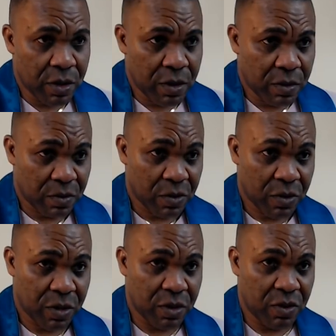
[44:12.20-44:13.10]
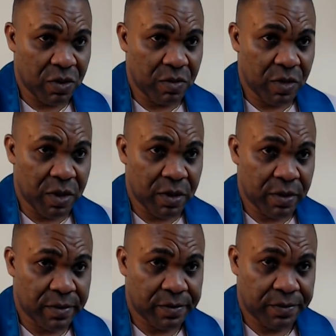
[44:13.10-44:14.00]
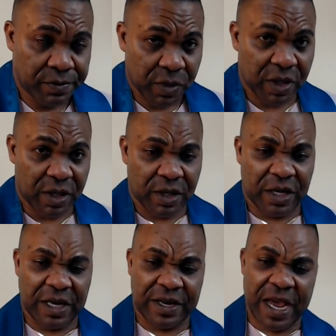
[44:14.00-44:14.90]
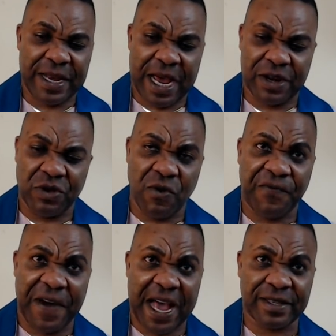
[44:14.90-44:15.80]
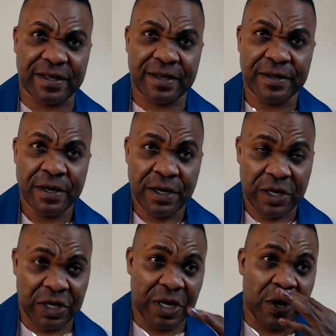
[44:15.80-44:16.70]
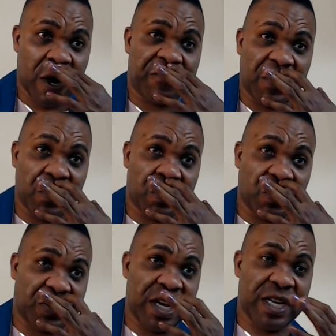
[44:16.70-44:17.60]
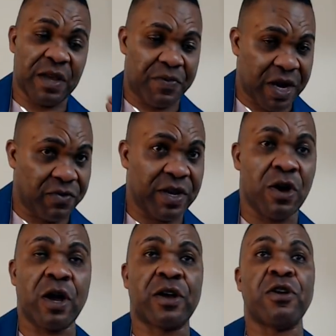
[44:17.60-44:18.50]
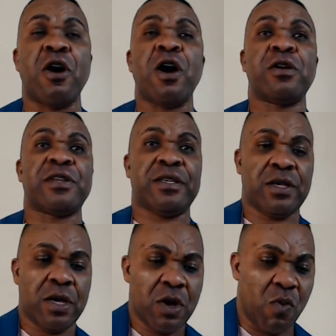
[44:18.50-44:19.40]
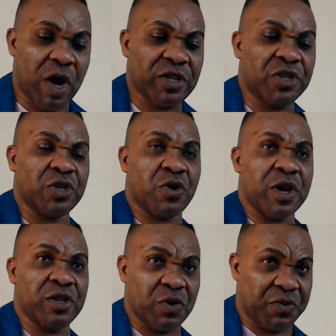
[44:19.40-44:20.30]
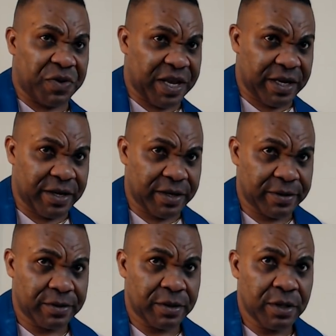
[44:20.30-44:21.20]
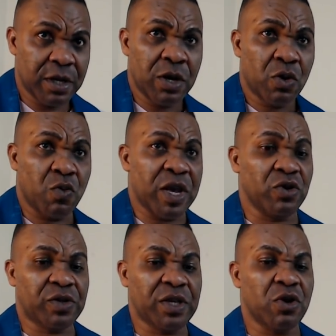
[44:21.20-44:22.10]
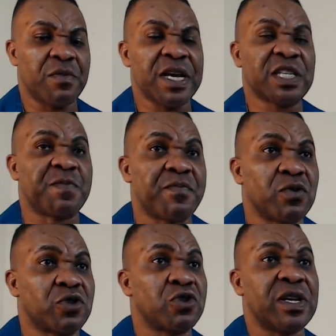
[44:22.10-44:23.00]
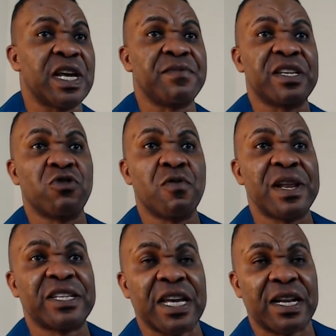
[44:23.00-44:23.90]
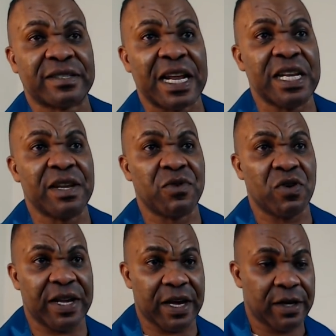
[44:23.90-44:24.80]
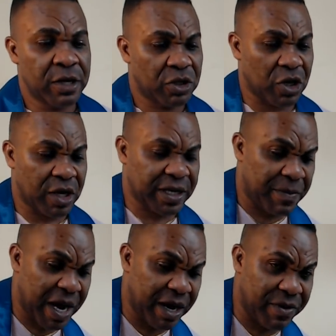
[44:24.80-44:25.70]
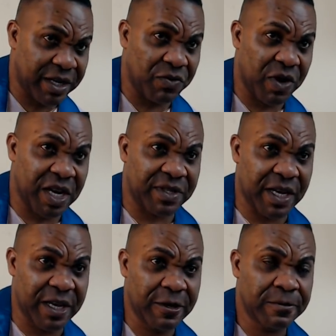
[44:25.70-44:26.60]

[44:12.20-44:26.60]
To share your bread with the hungry. The day that you fast, is it not for you to share the bread with the hungry? All this, what she's going to read, when you see homeless people, show them the homeless shelter, let them go there. Shanta, am I right in what I'm saying?